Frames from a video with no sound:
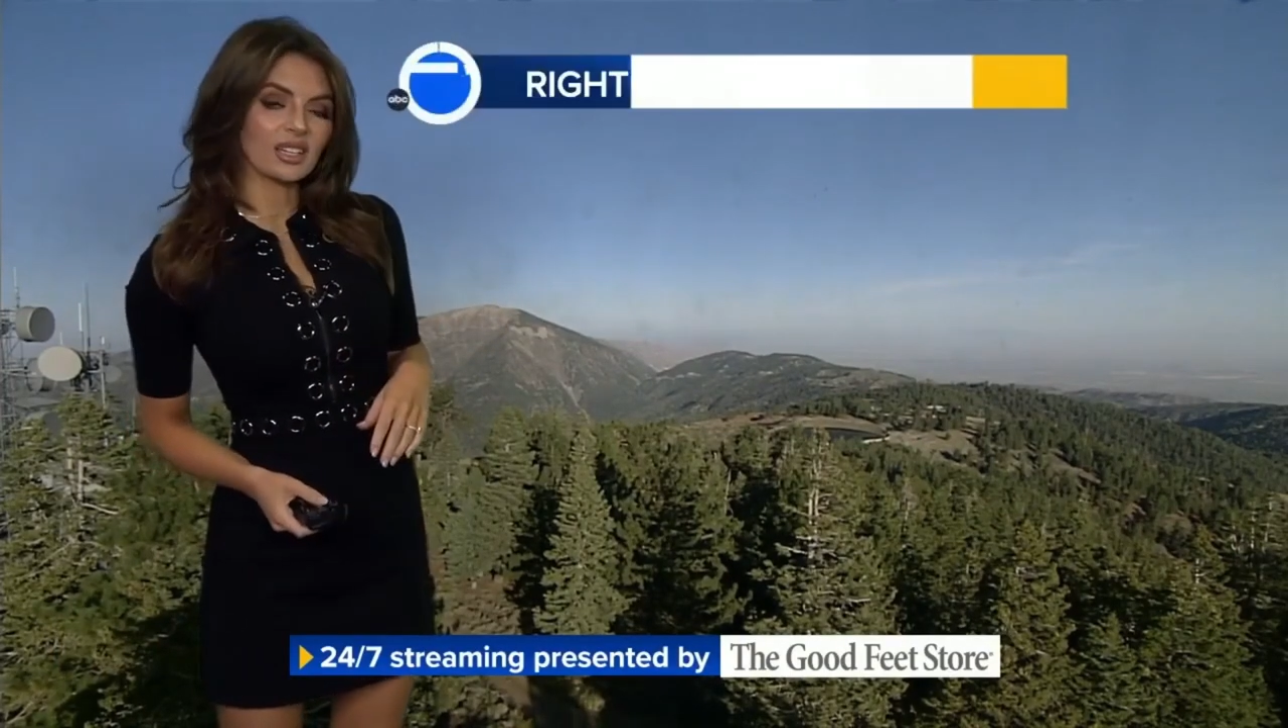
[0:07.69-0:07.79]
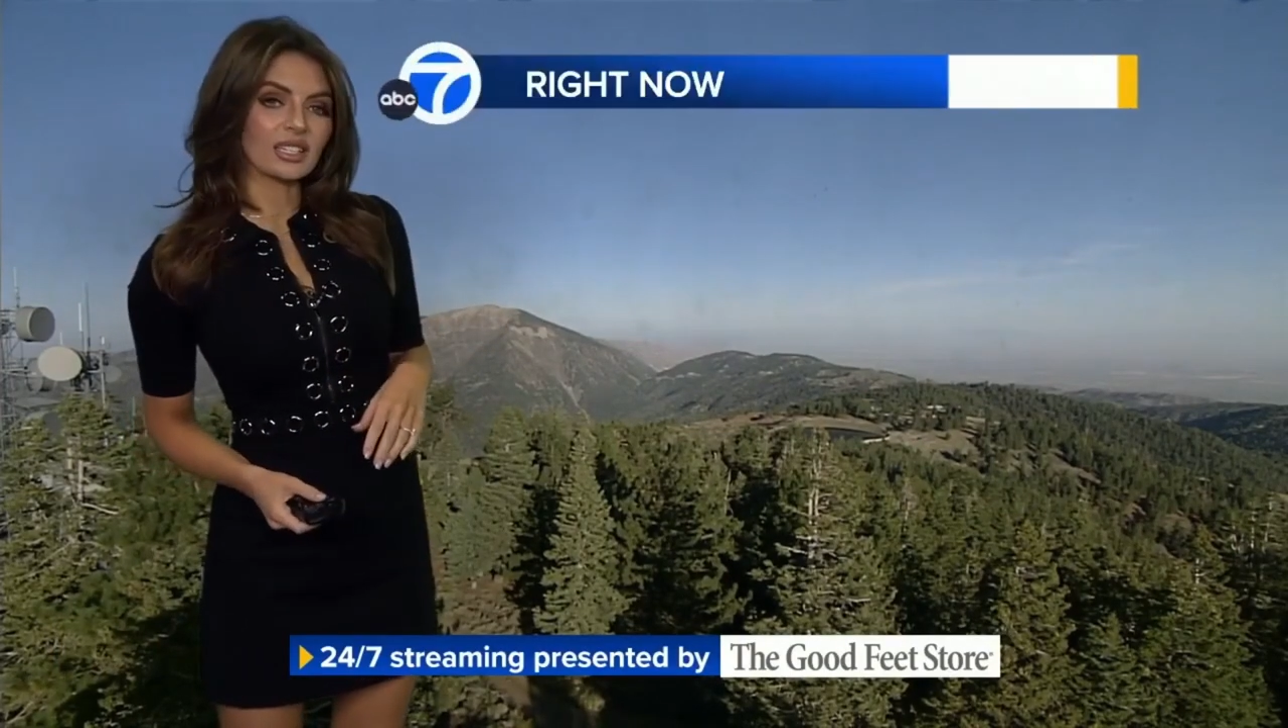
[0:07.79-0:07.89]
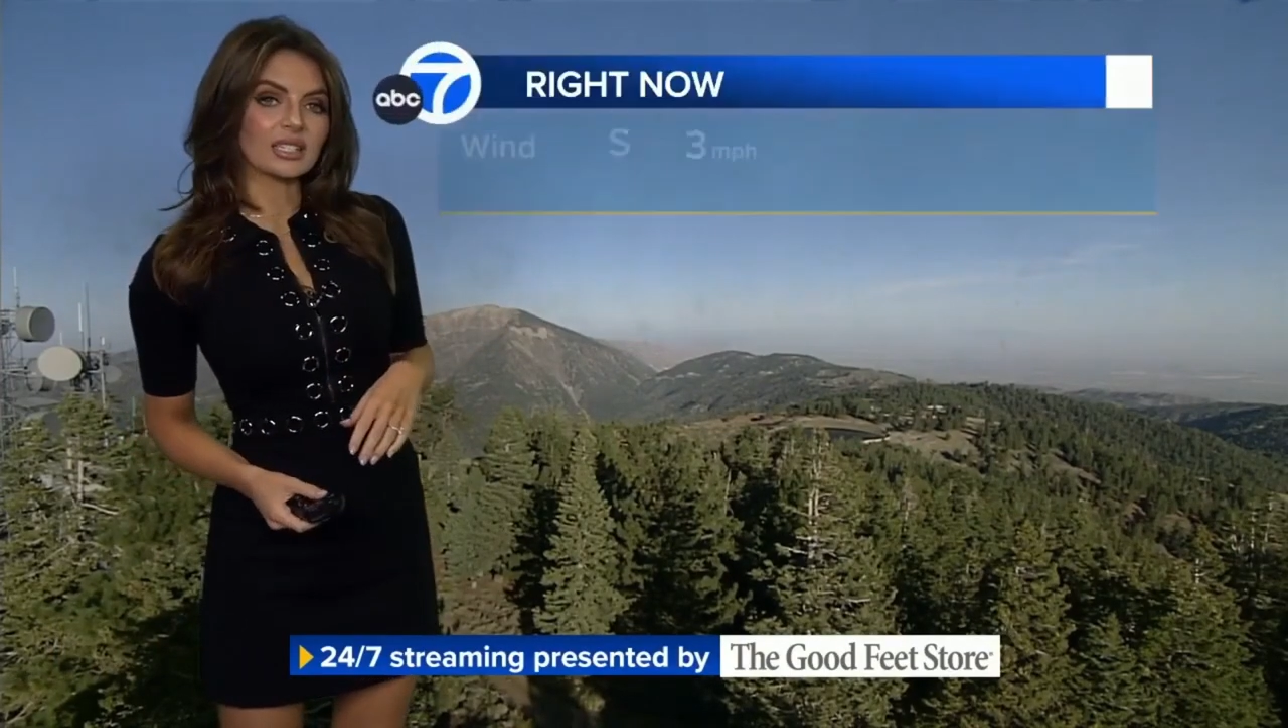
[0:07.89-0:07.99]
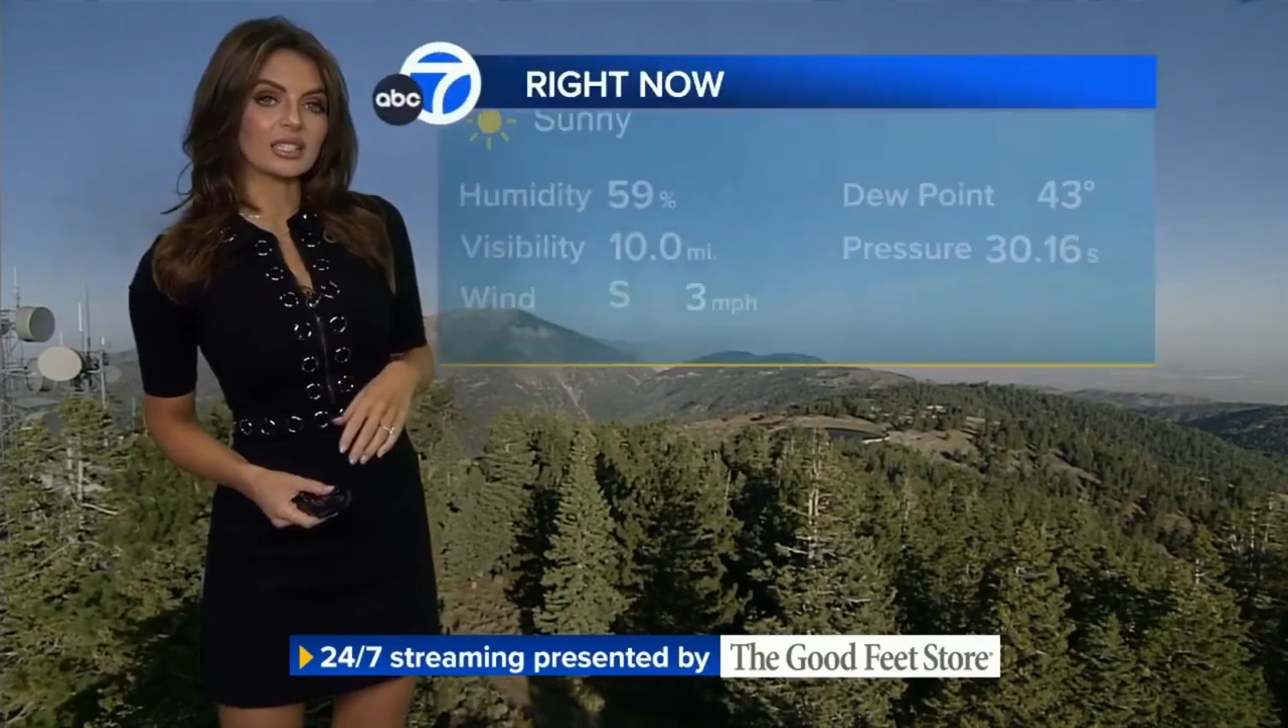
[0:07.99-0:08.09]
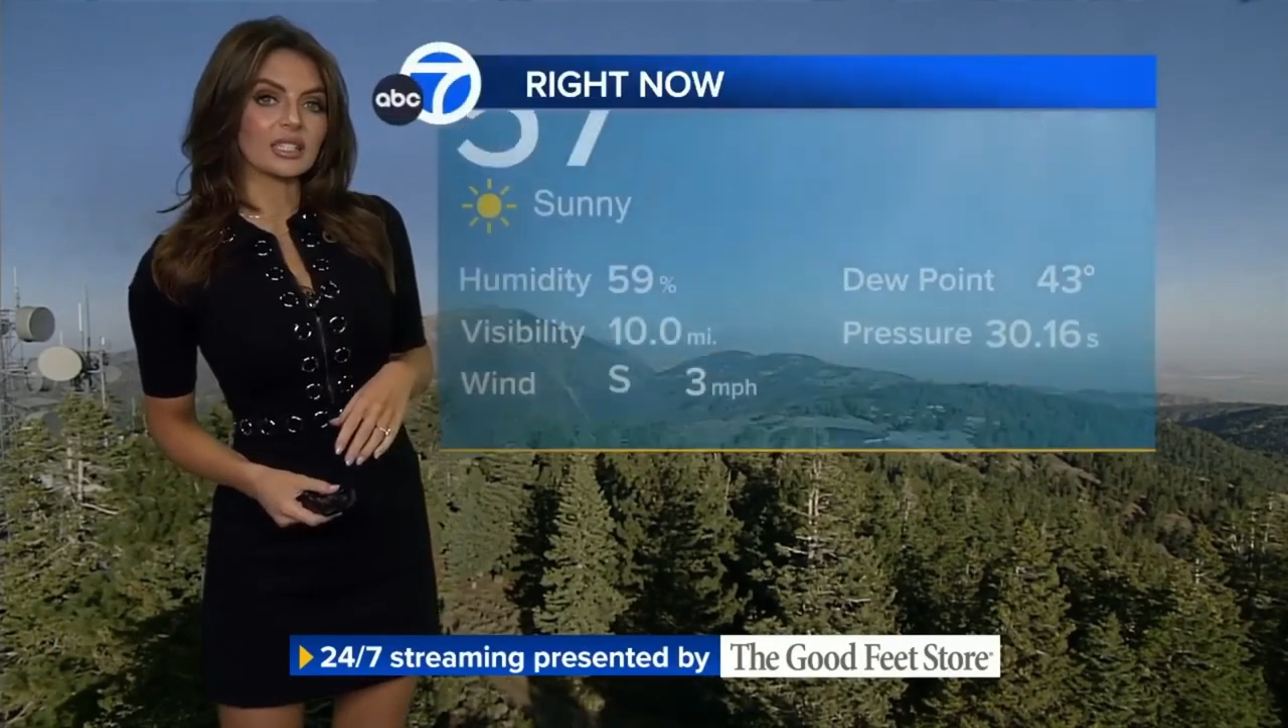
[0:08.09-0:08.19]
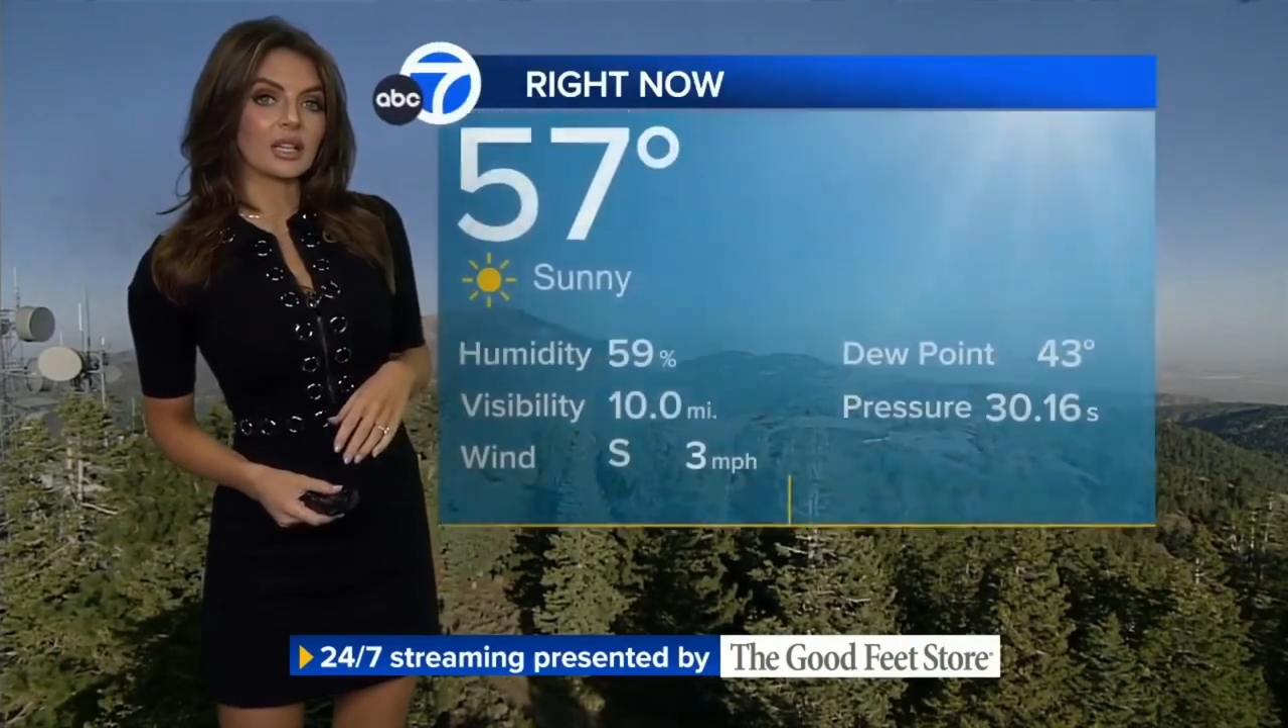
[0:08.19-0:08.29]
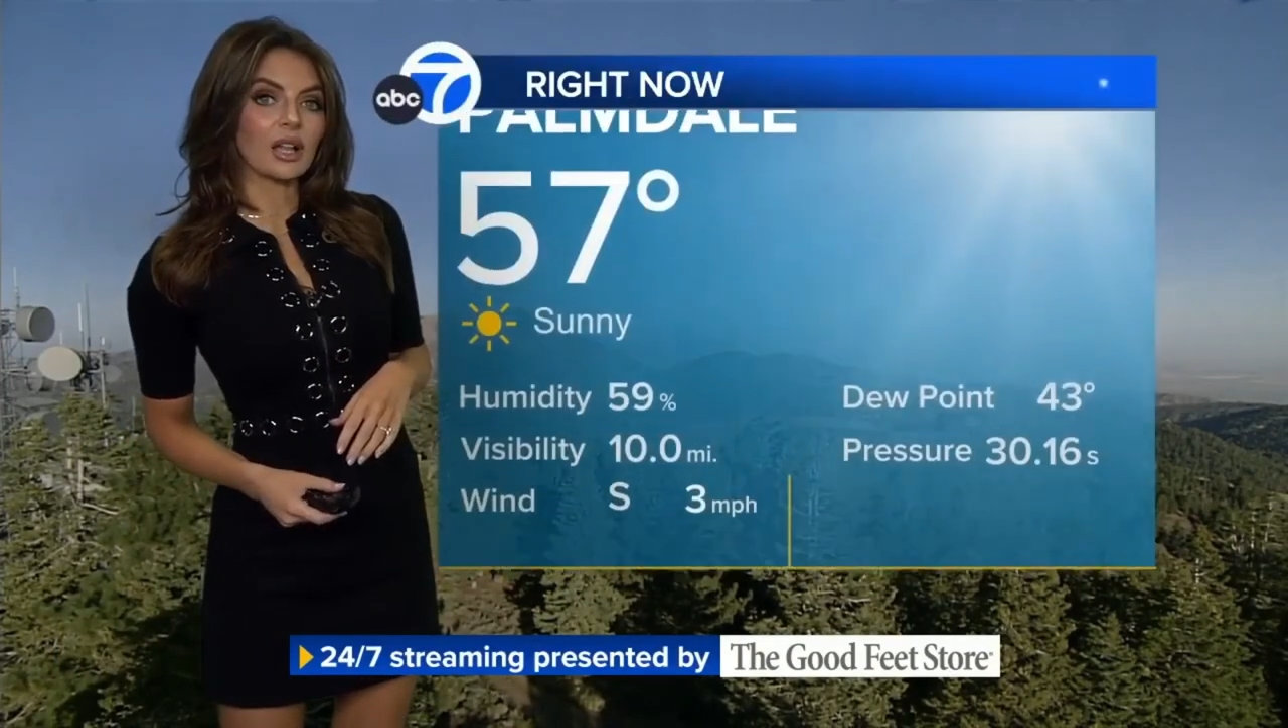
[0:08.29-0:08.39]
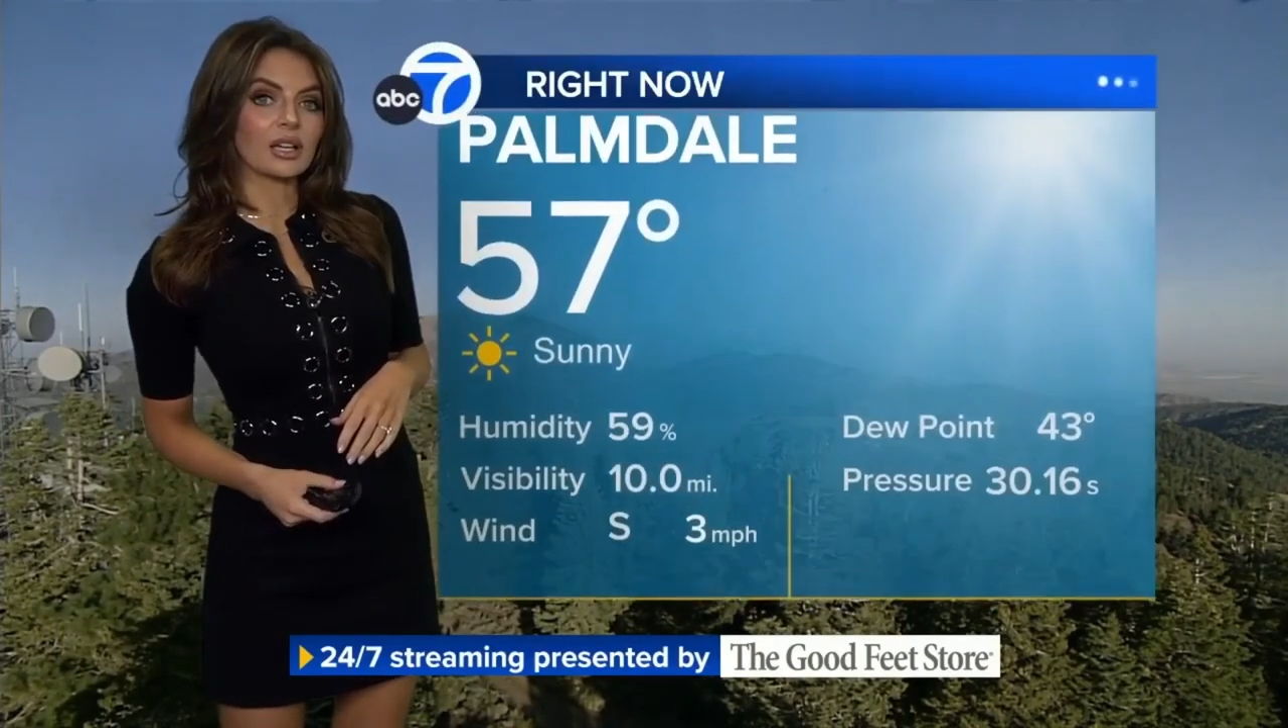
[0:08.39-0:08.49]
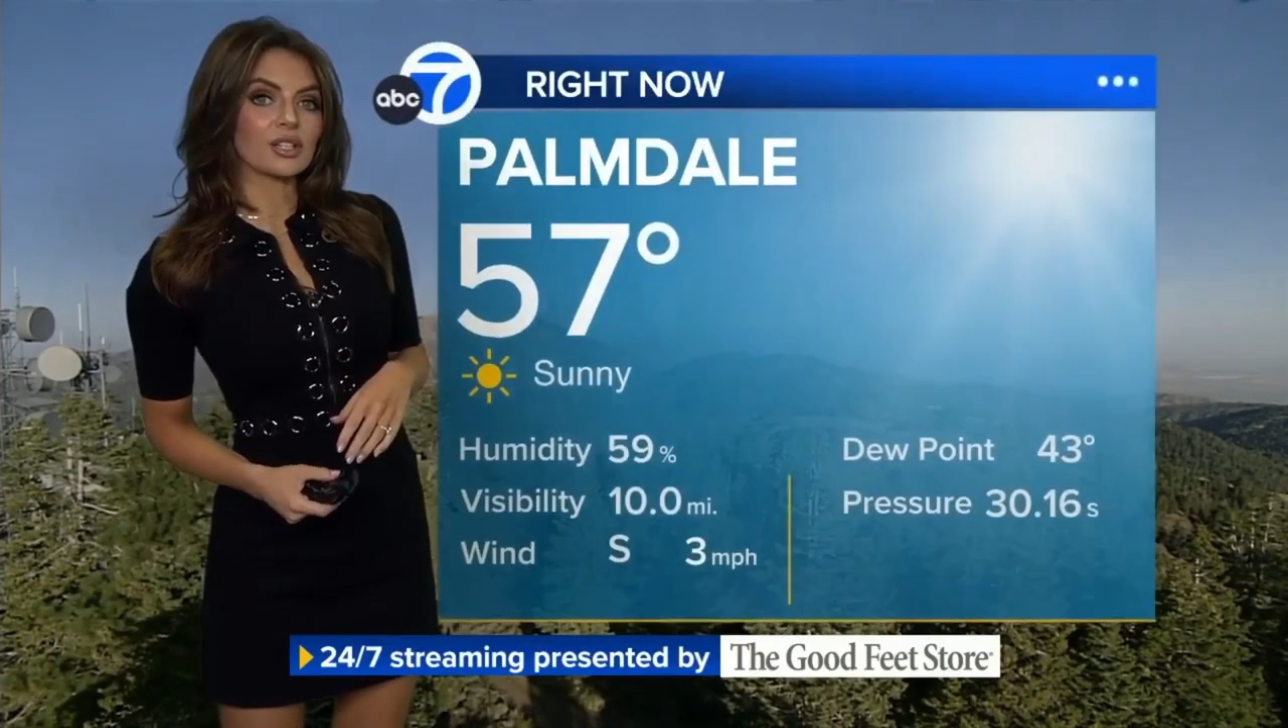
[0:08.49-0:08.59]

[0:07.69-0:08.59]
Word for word: going to see a lot of